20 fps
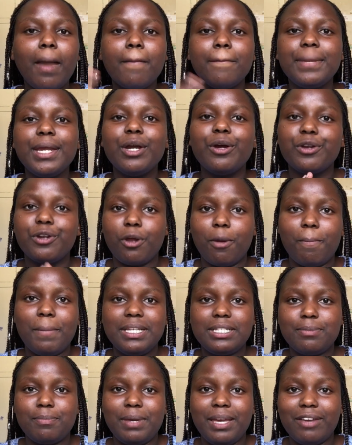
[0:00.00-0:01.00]
Be on your
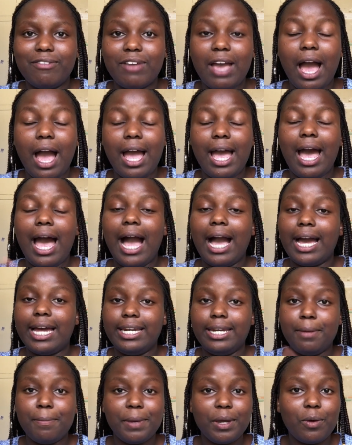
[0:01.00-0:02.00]
best behavior
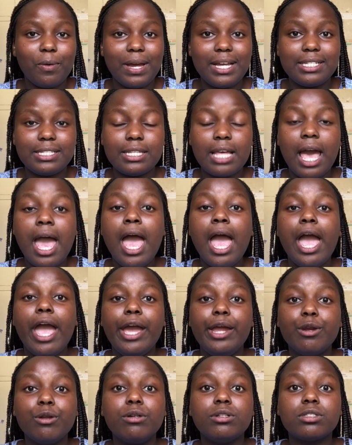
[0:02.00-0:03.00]
academic wise
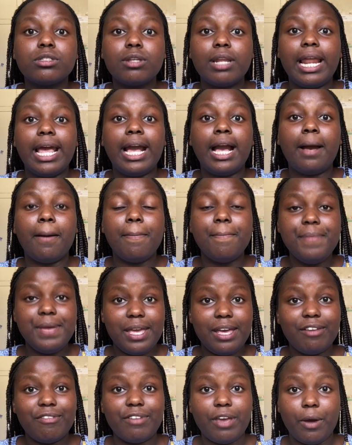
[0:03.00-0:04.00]
and also like
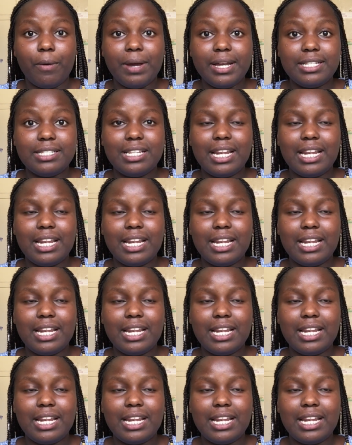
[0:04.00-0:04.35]
behavior wise.